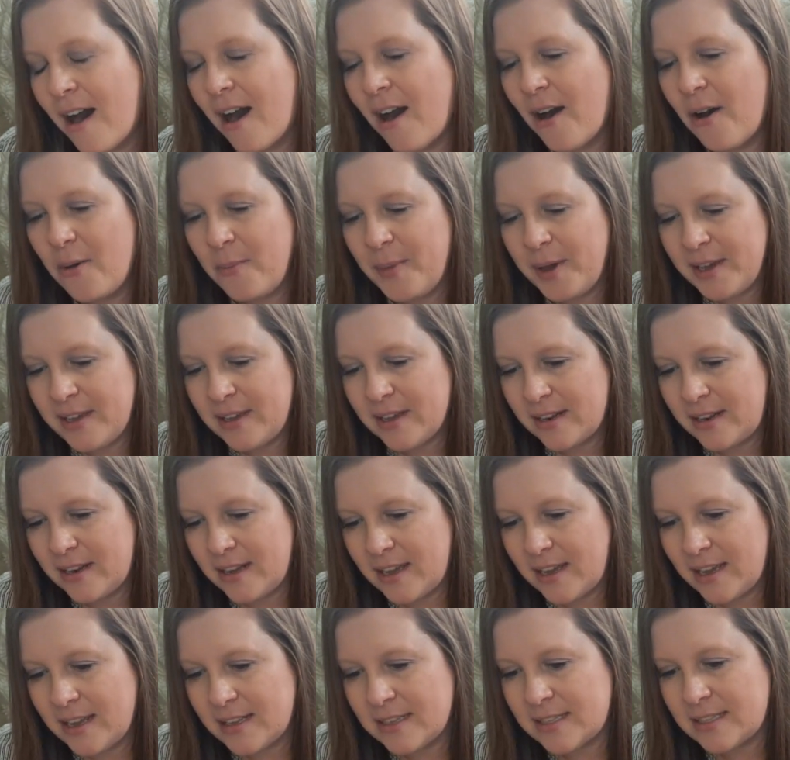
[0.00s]
Oh my
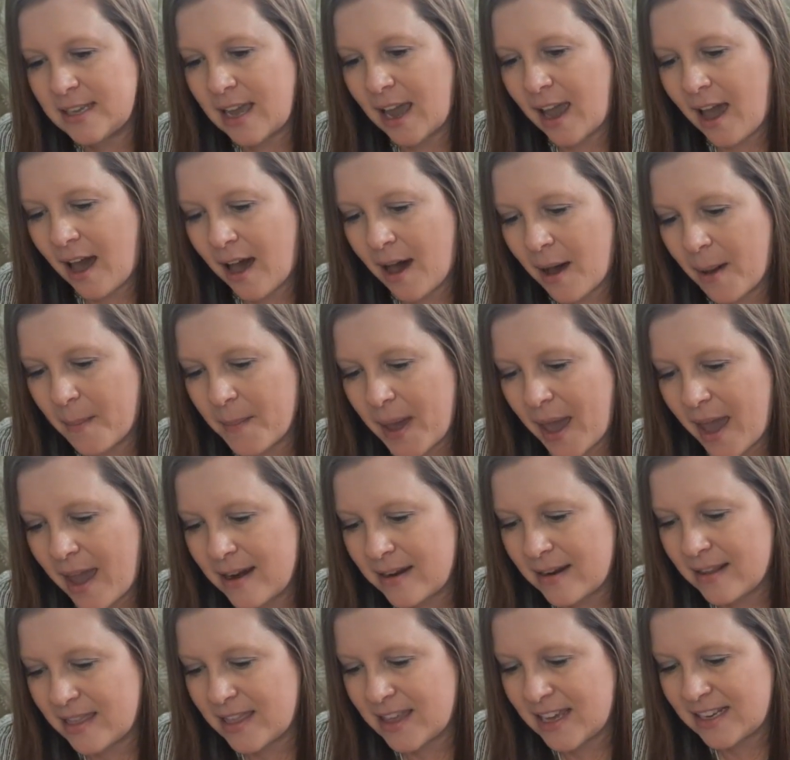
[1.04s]
goodness.
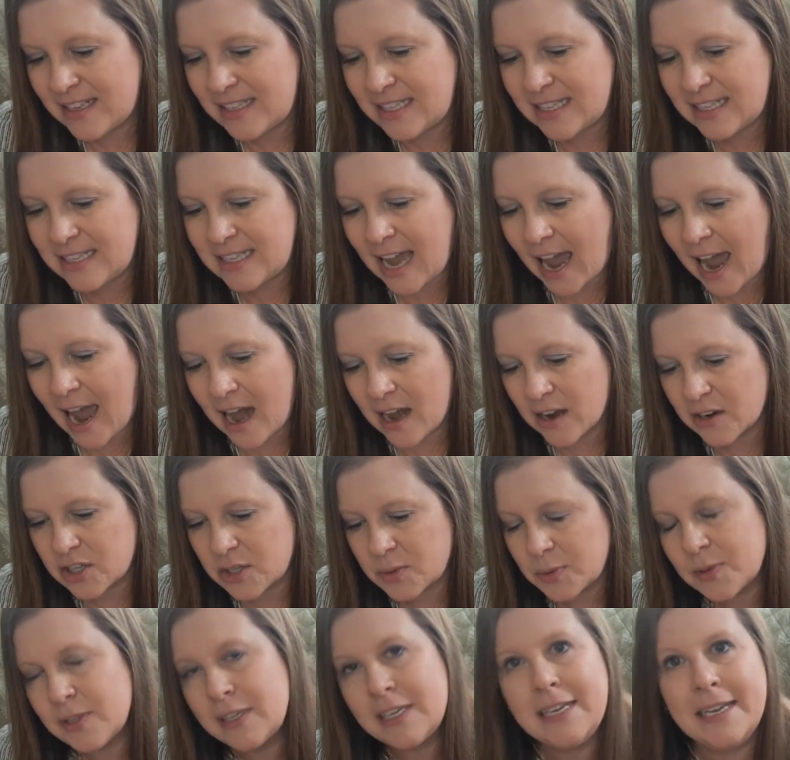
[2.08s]
And this is
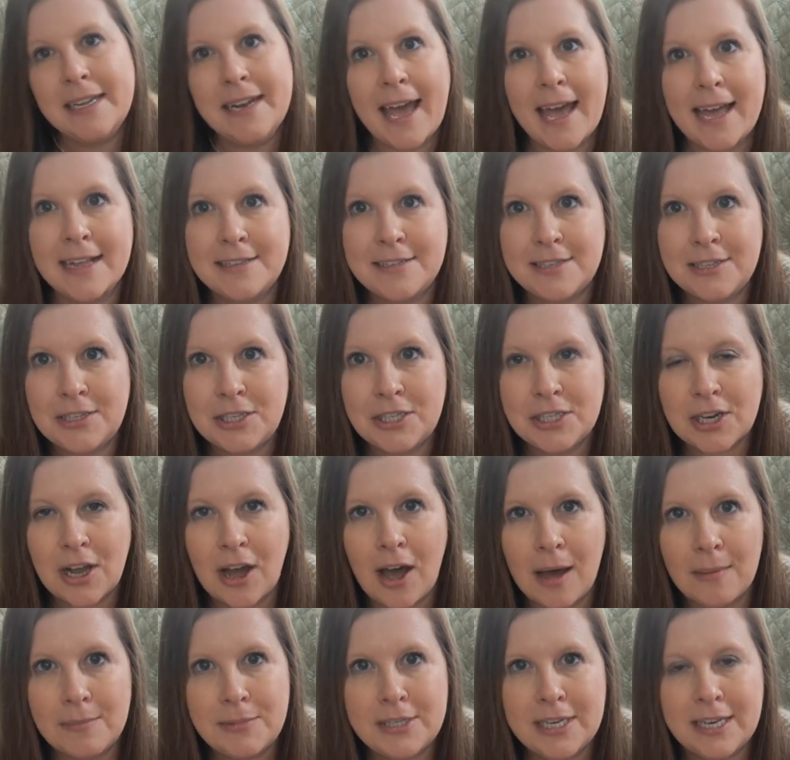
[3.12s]
actually an Etsy
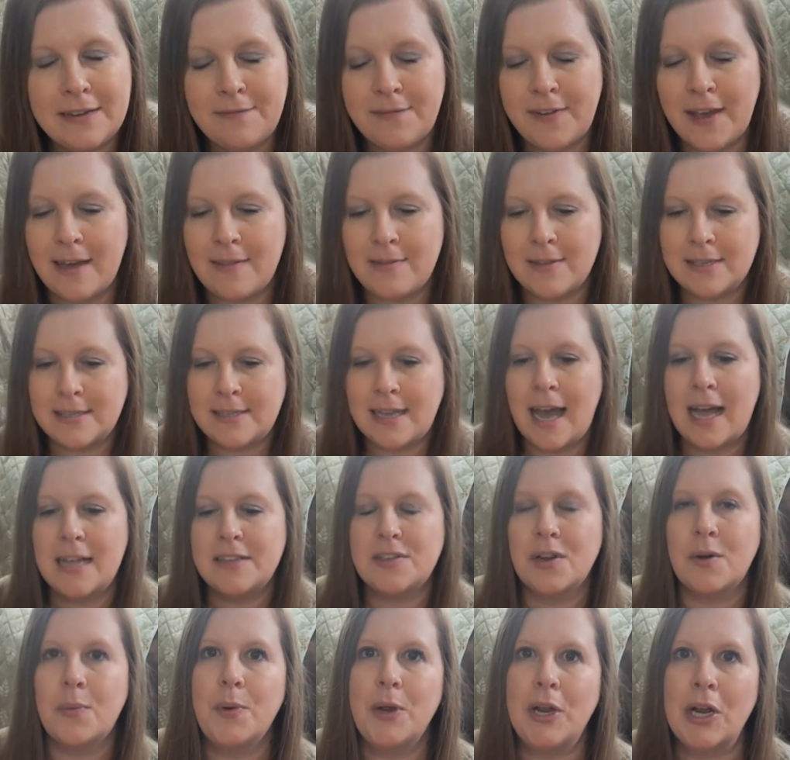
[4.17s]
shop Jen found this at.
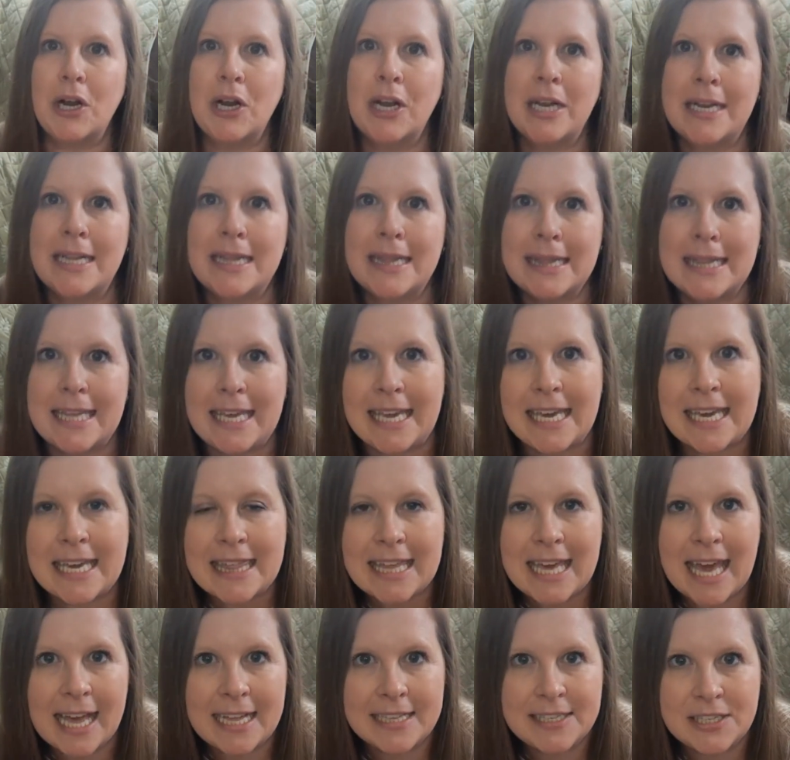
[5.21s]
So we are going to link
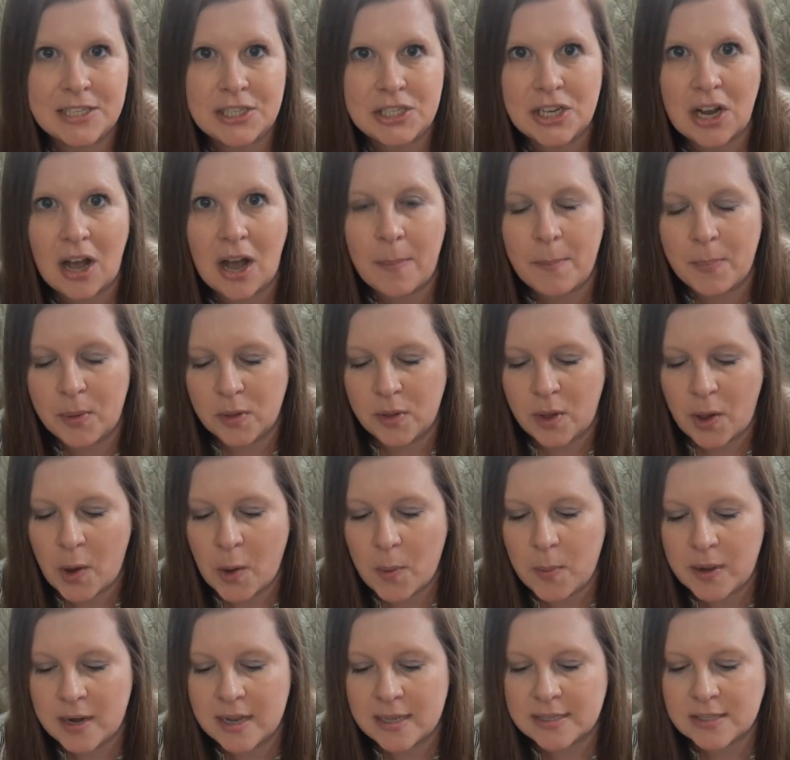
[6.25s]
the Etsy shop below,
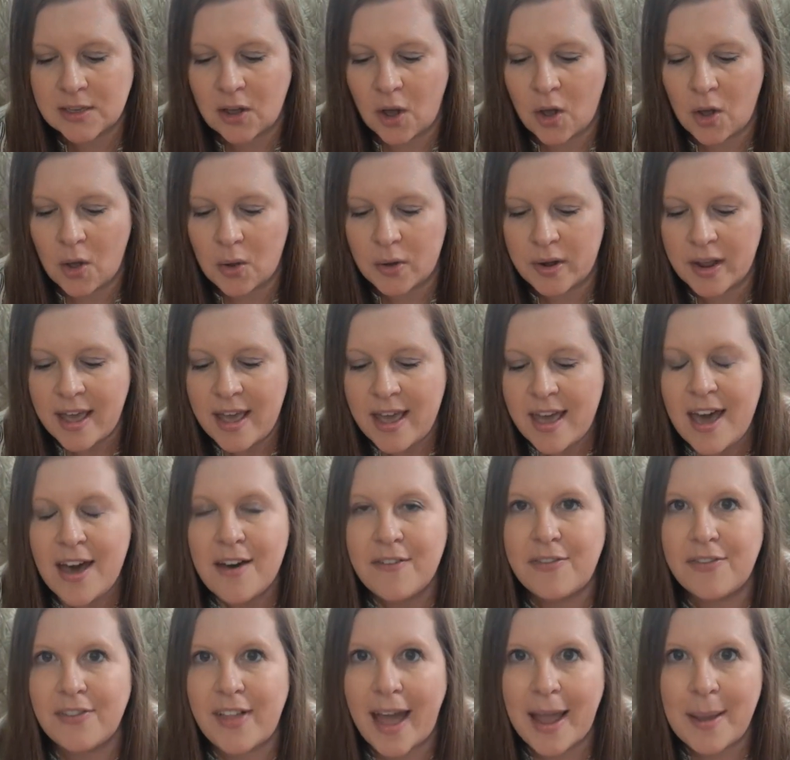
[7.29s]
but it's called
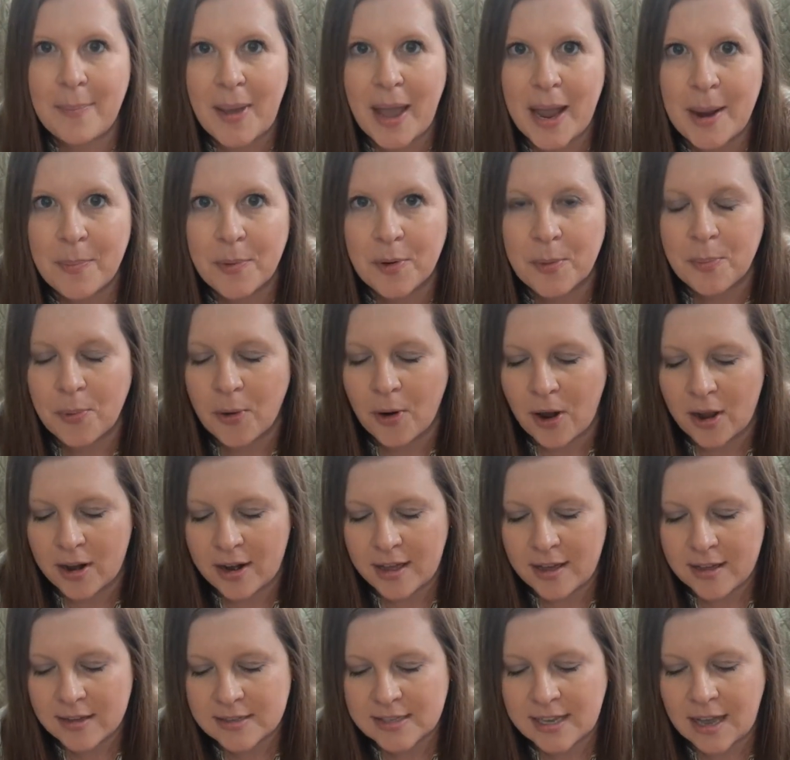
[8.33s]
Flypaper
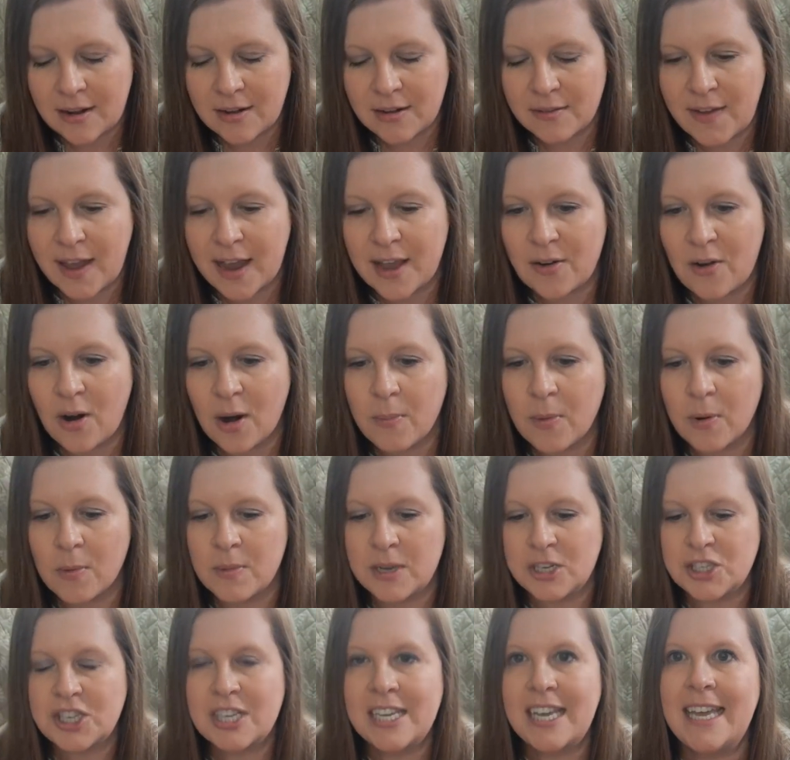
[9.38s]
Products out of Ann Arbor,
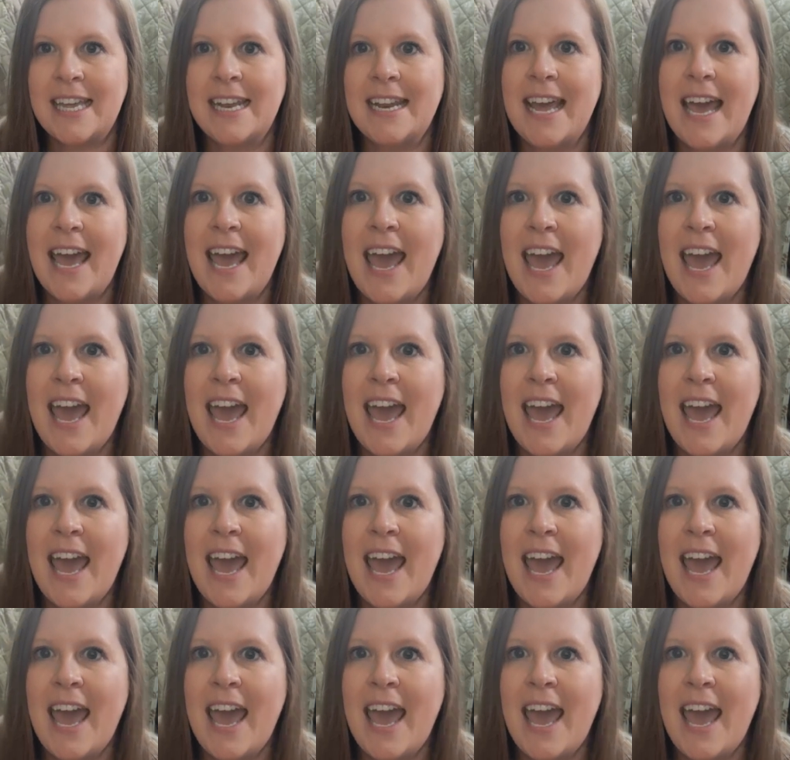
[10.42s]
Michigan.